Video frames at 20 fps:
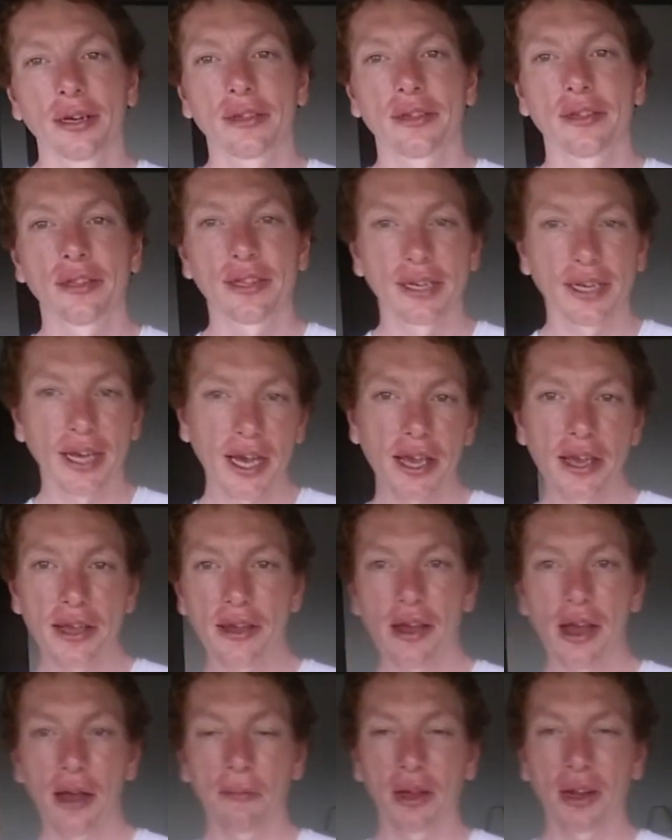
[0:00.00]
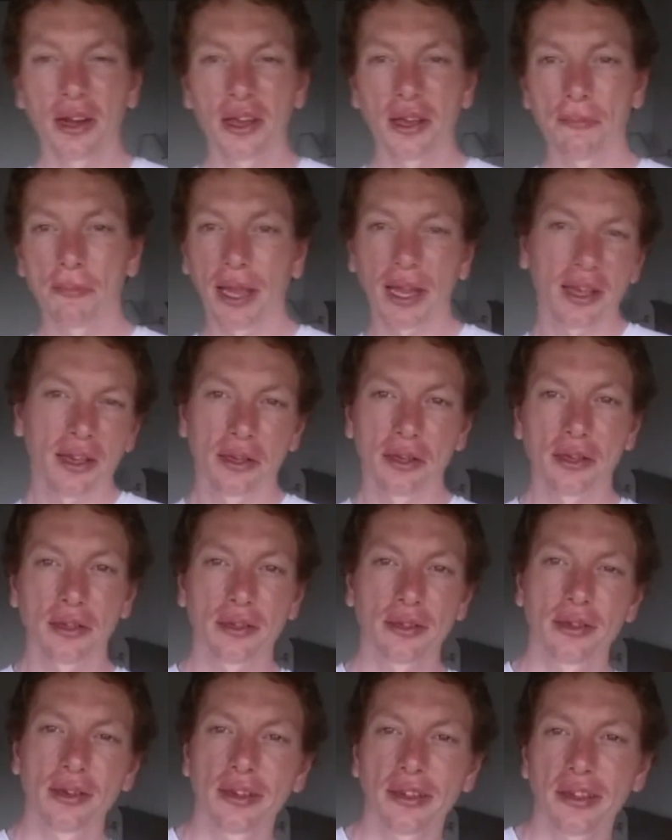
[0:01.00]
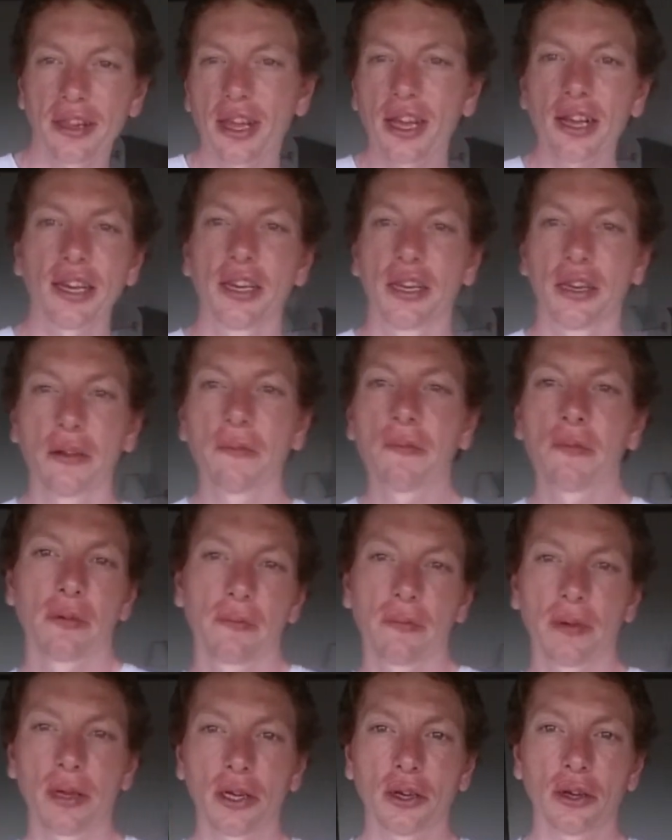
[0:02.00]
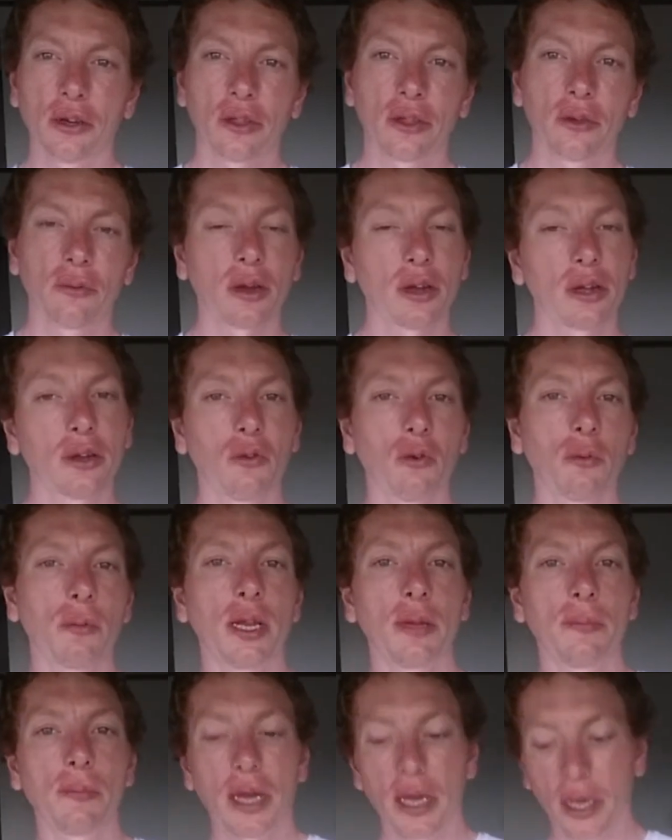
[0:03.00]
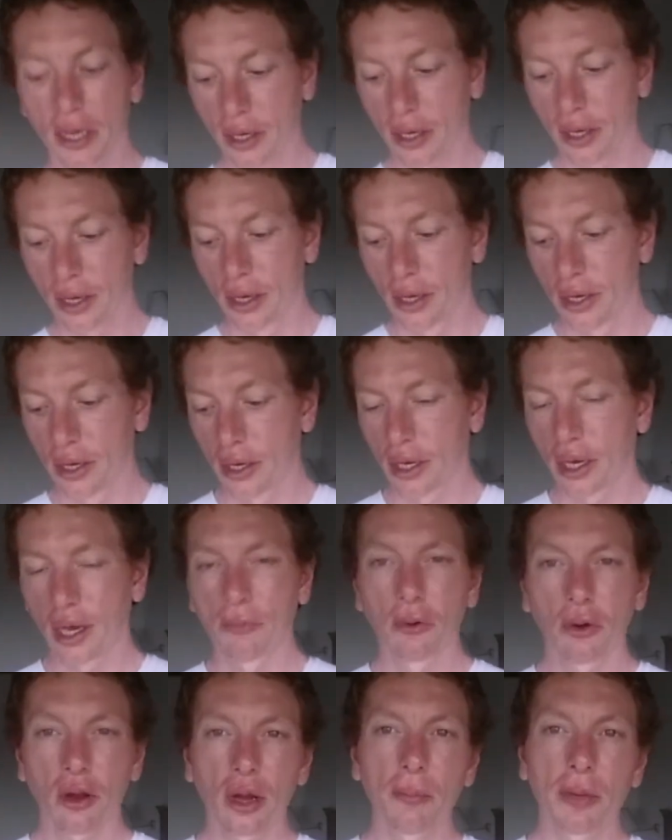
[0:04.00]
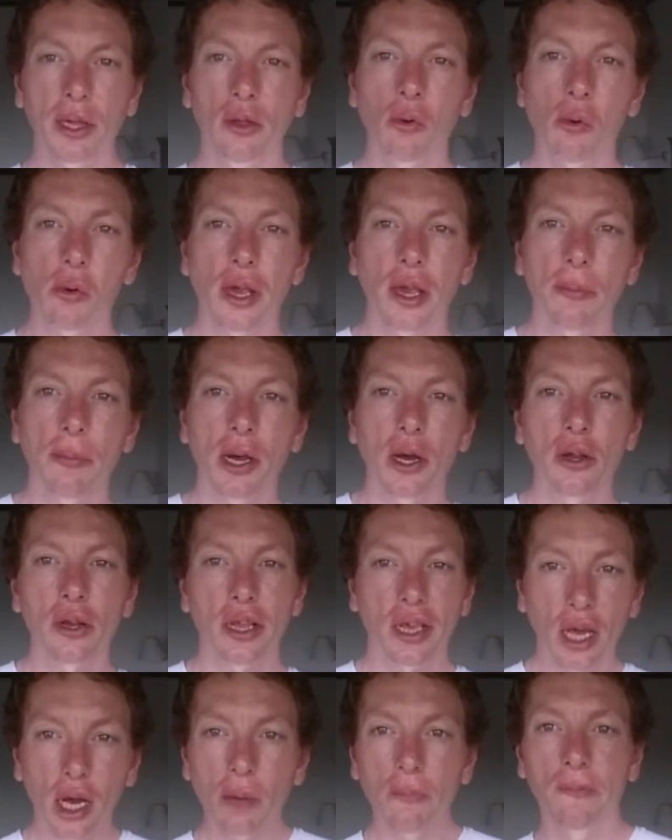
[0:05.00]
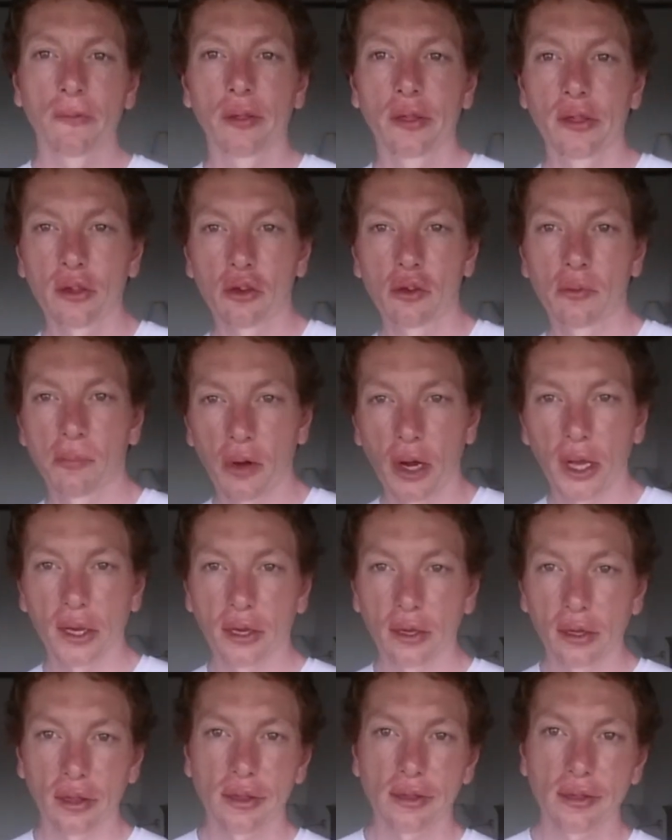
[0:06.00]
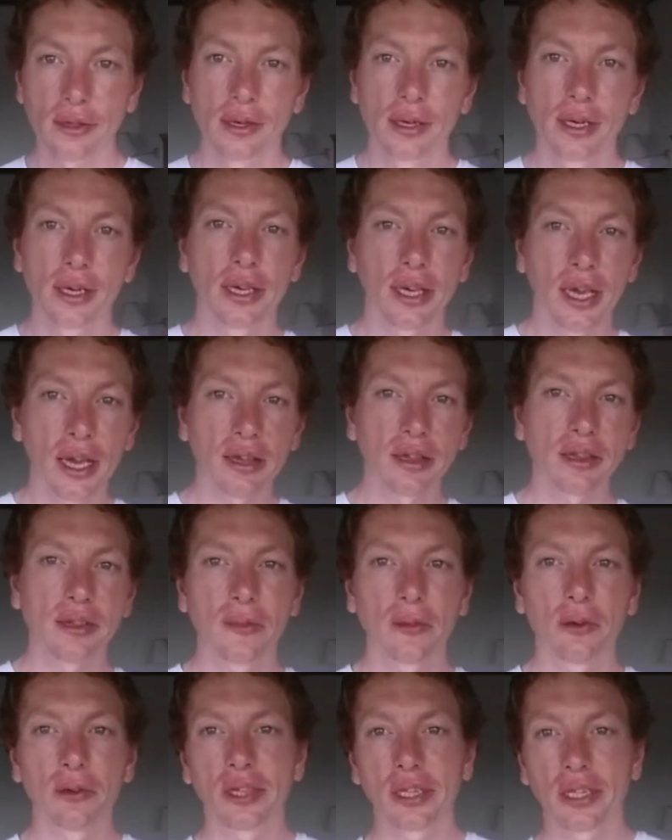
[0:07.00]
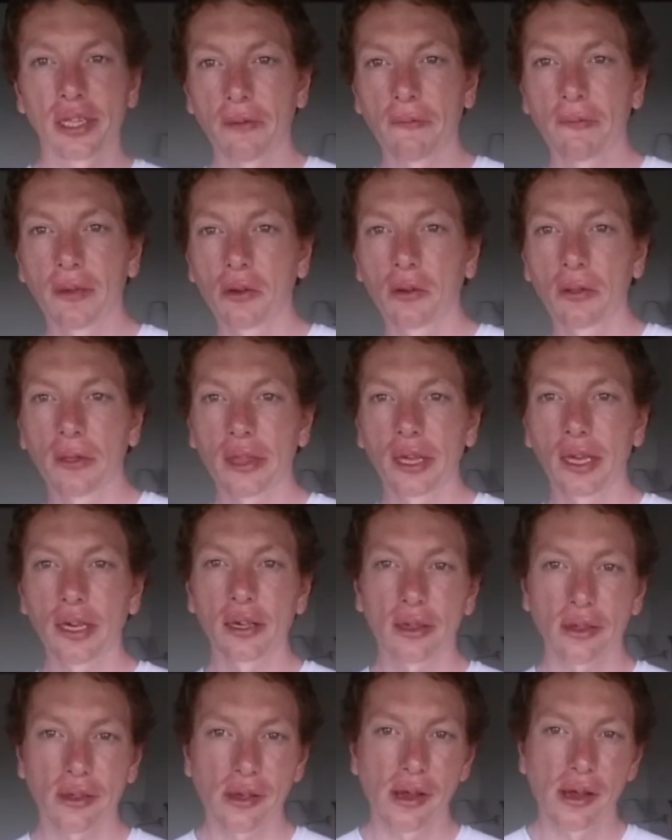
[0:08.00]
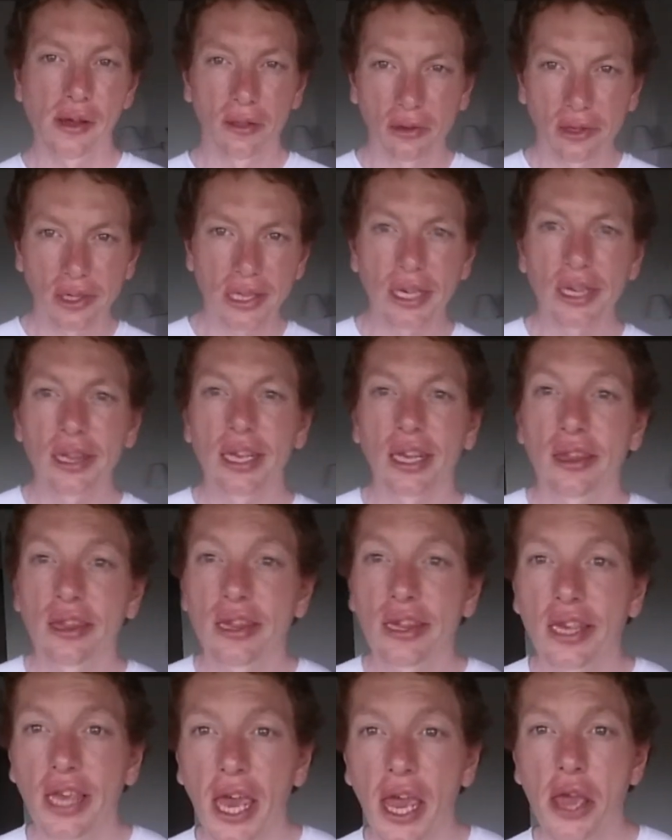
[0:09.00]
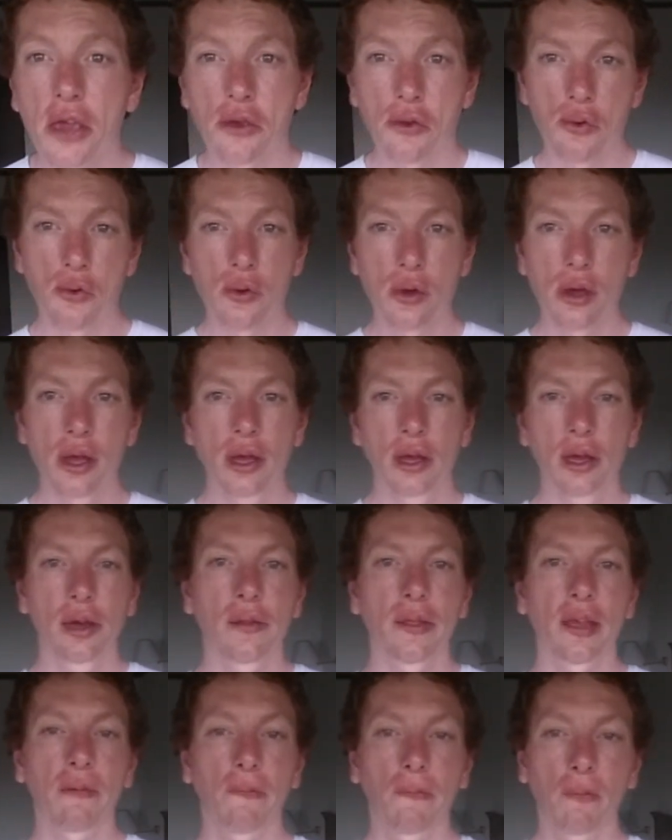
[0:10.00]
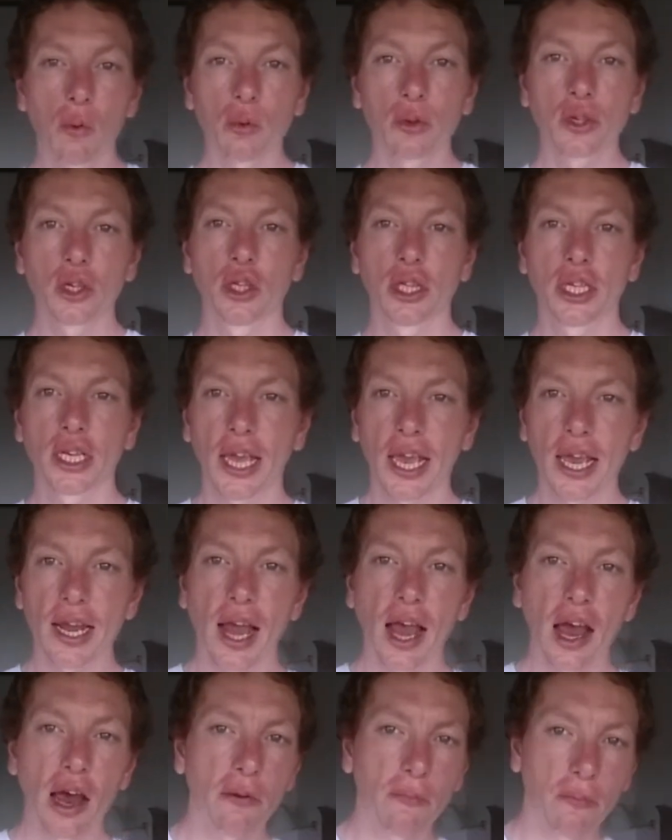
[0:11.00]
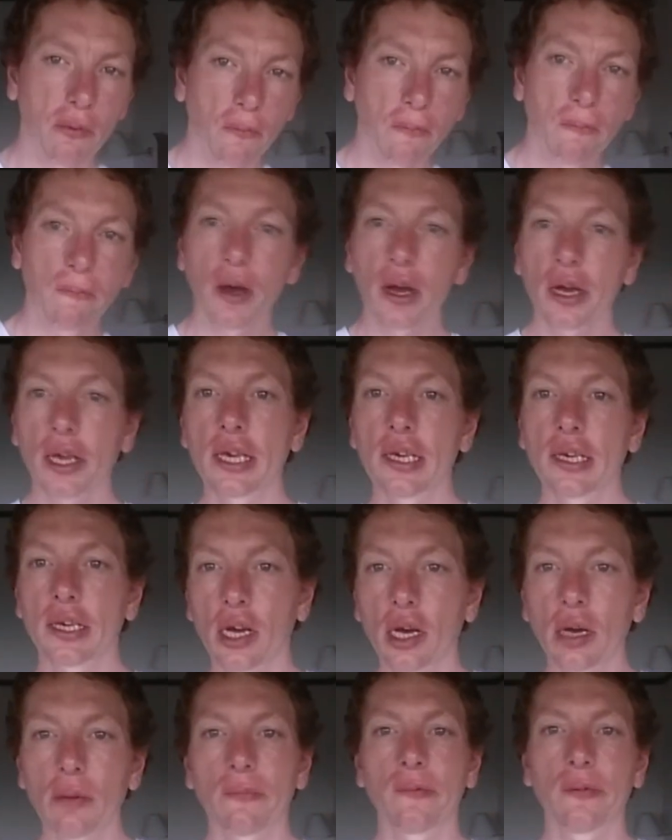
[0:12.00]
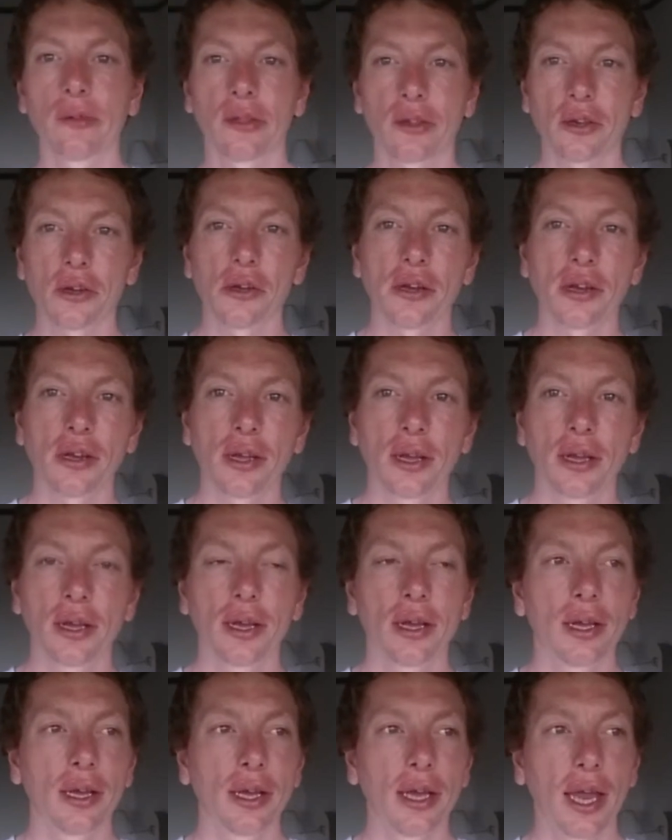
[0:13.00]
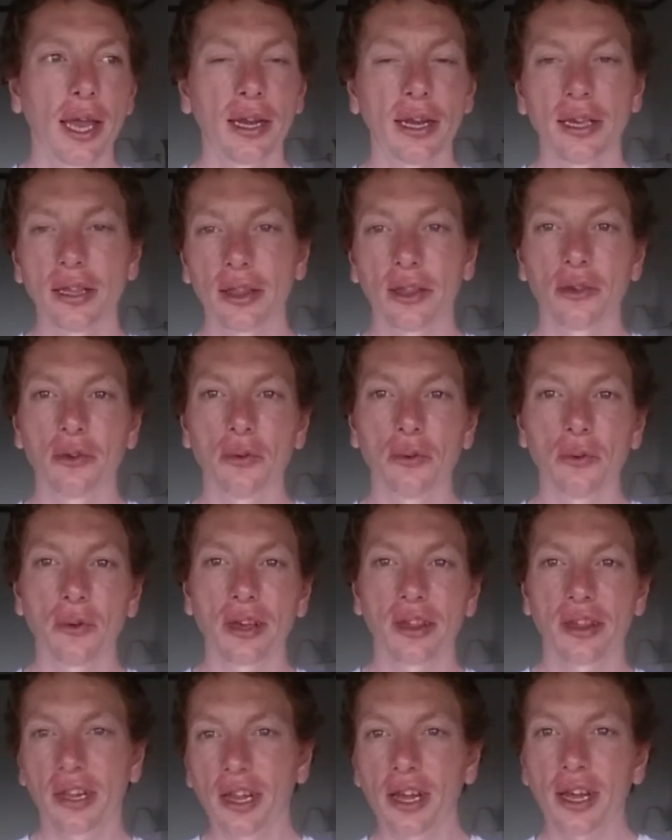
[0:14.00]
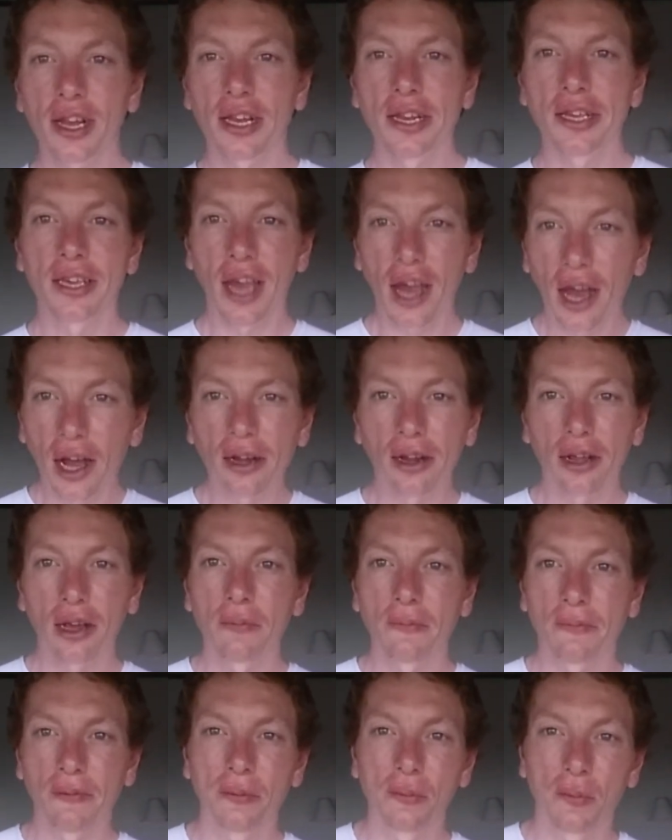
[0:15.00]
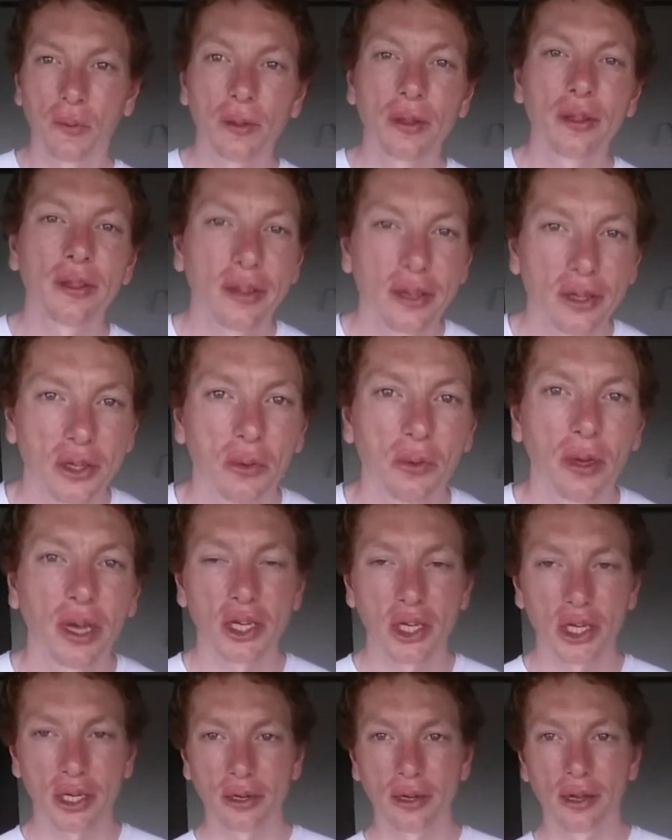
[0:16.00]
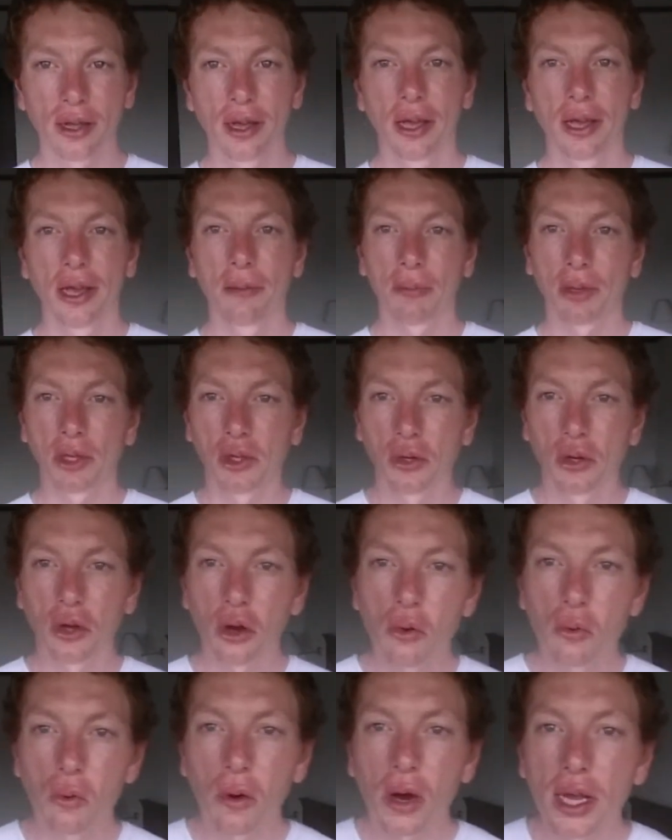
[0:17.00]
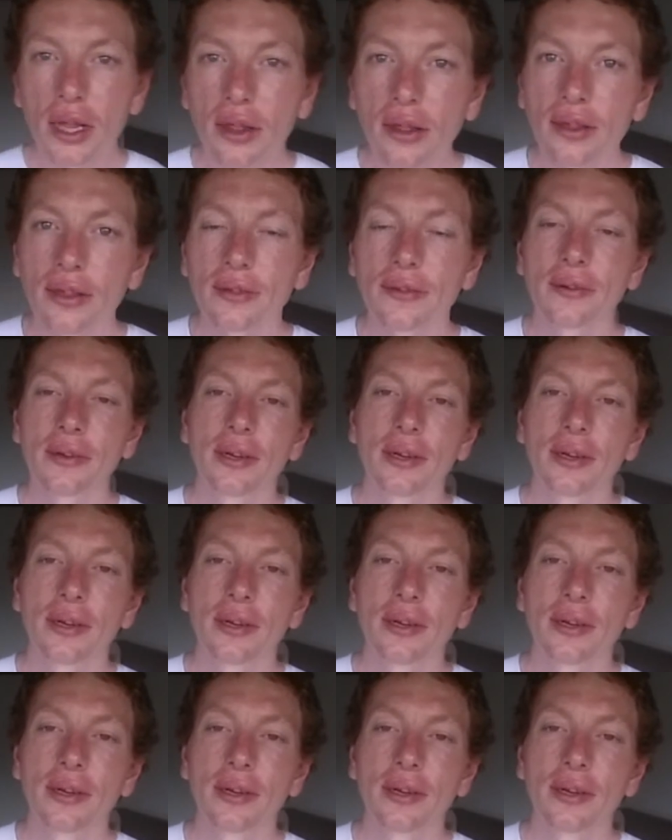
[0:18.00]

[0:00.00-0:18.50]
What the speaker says: So today, I'm gonna make a slightly different video to what I normally make. And we're gonna be talking about comfort zone breakers. Yes, those difficult things, those things that scare you, that force you to get out of your fucking comfort zone and into a slightly uncomfortable situation. But you know what?